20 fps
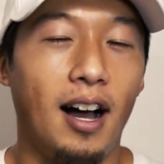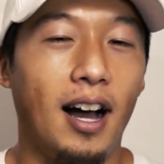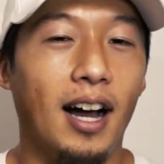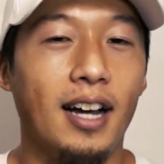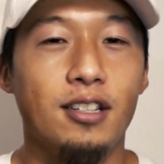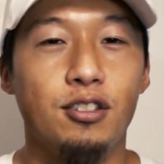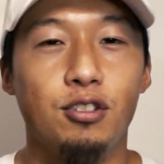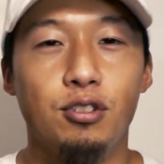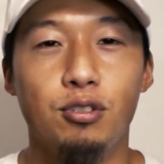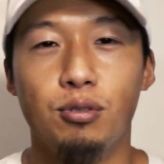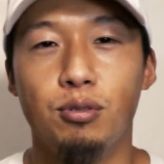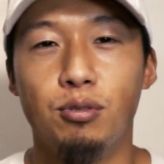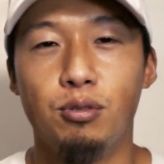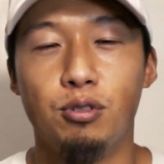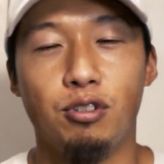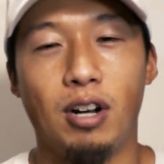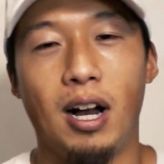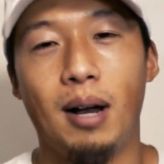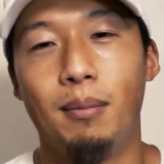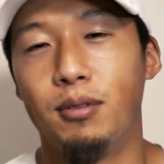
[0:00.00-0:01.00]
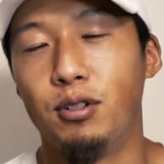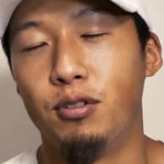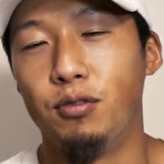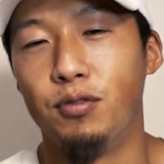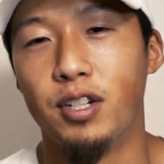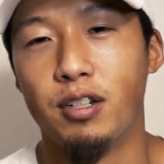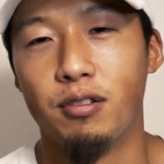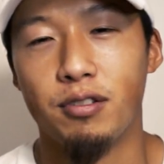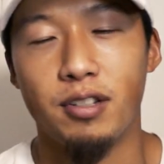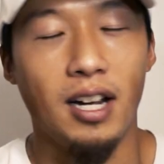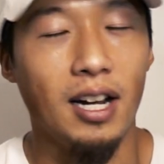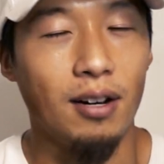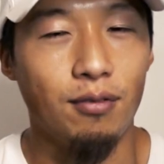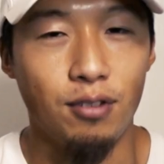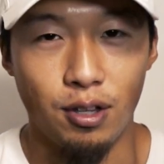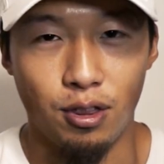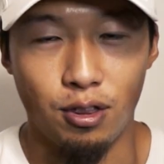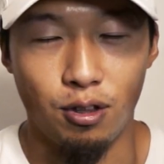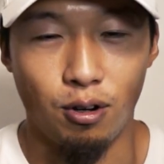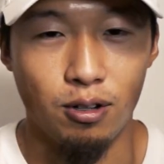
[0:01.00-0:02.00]
I do drop new videos every
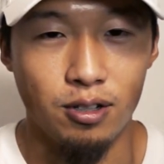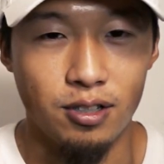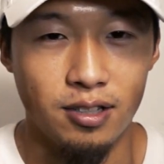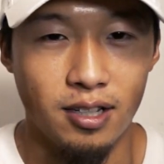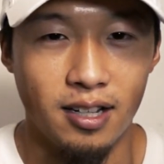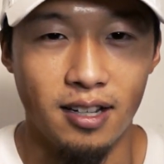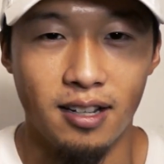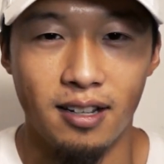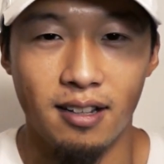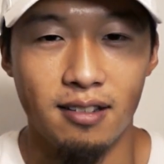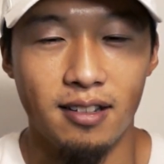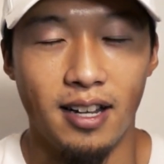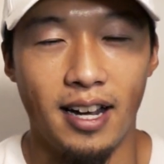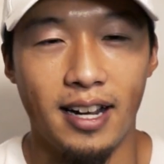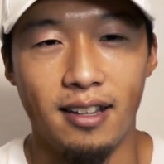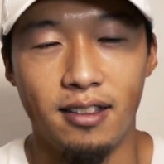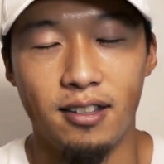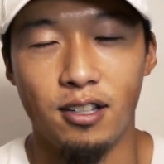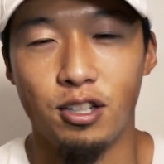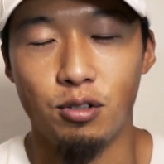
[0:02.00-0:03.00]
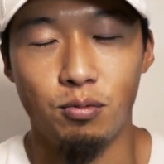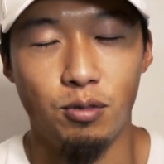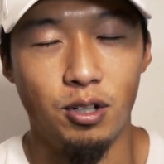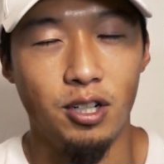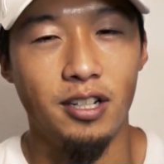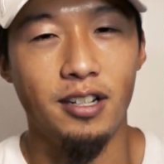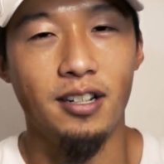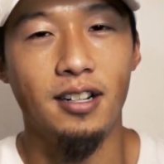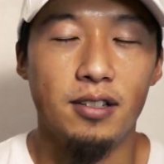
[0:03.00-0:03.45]
Thursday like this one.